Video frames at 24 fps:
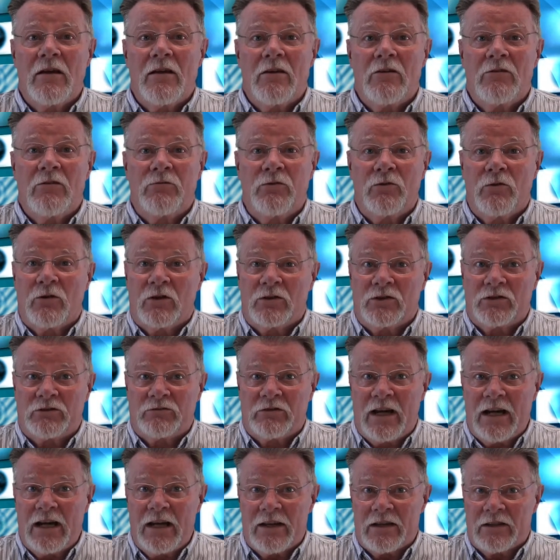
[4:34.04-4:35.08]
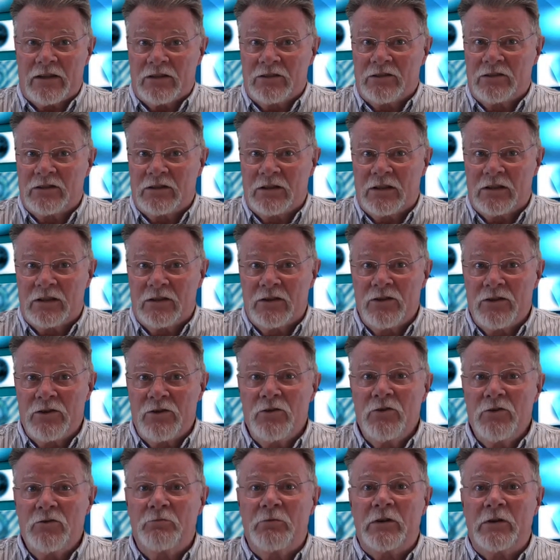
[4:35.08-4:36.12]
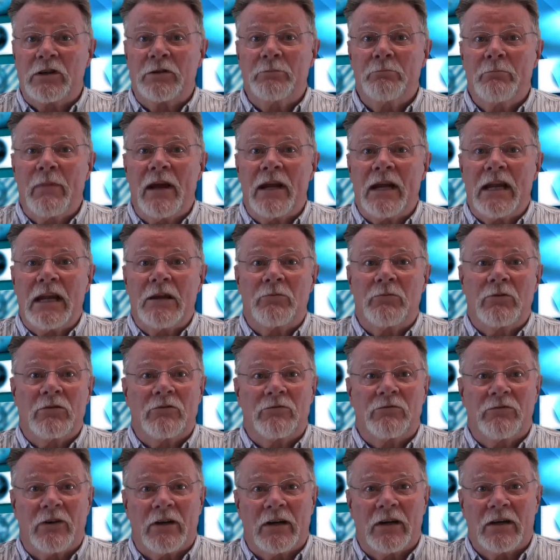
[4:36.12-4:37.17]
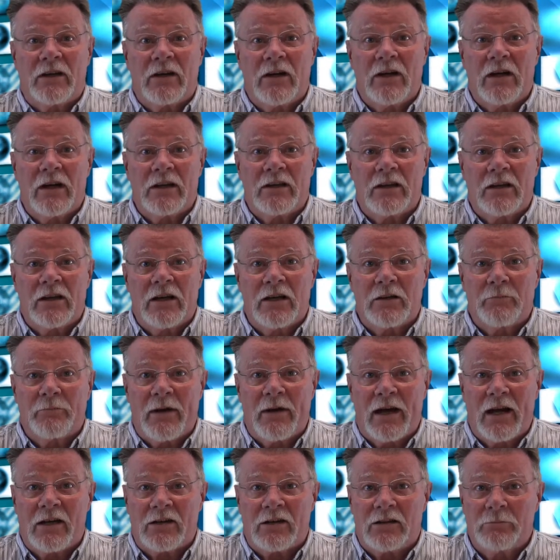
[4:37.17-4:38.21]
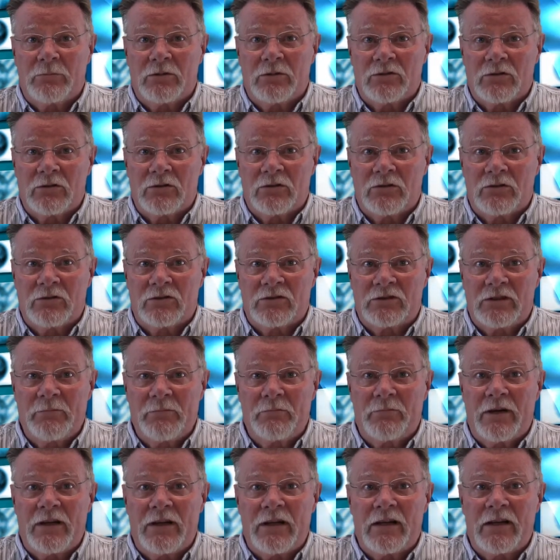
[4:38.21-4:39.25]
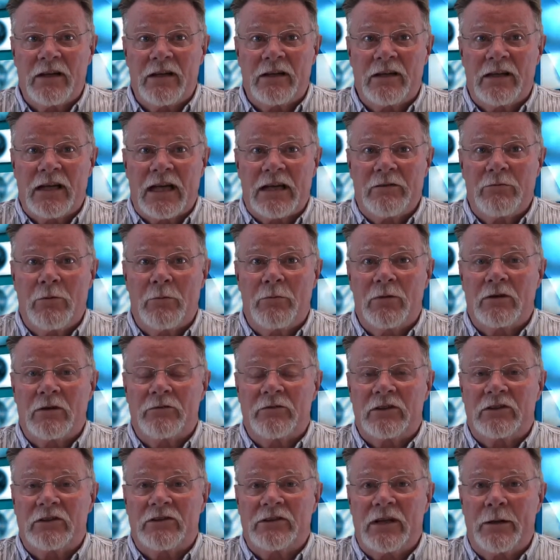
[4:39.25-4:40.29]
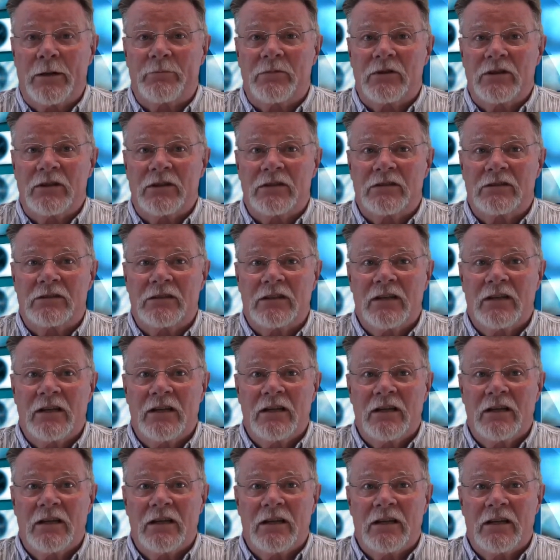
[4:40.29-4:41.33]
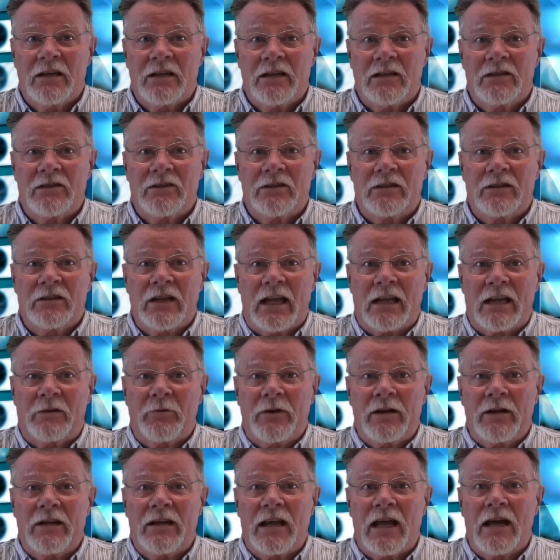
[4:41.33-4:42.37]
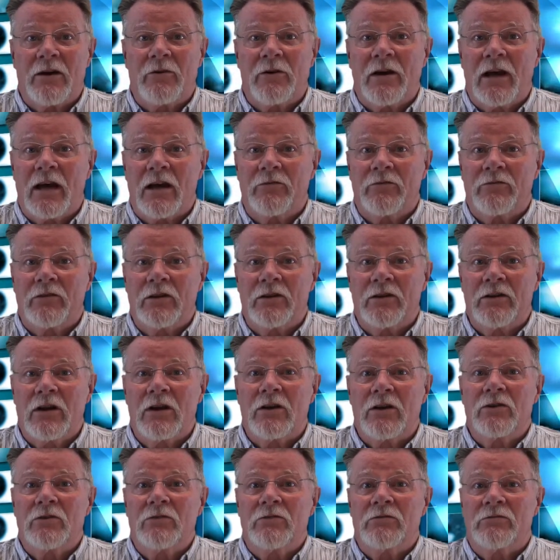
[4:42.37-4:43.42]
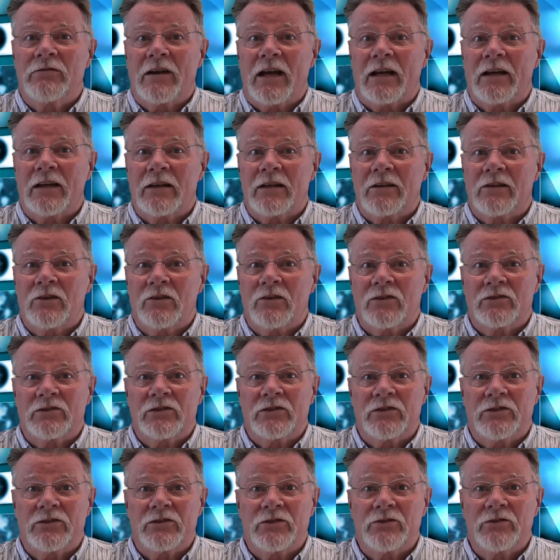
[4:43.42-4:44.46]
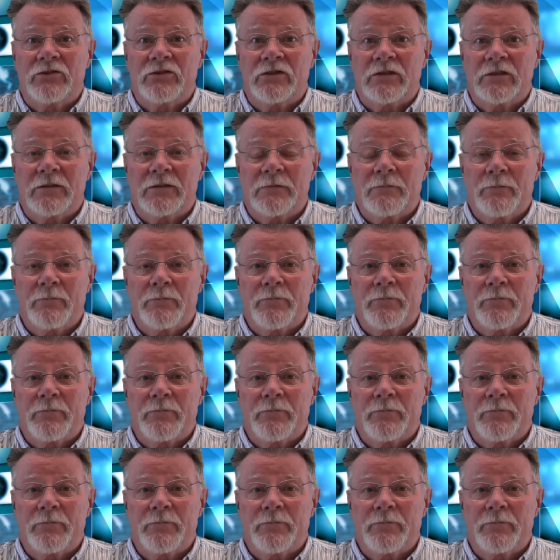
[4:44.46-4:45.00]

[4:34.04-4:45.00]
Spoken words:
For Australians, the news which many will find either unpalatable or simply incapable of acceptance is that we now have no valid constitution.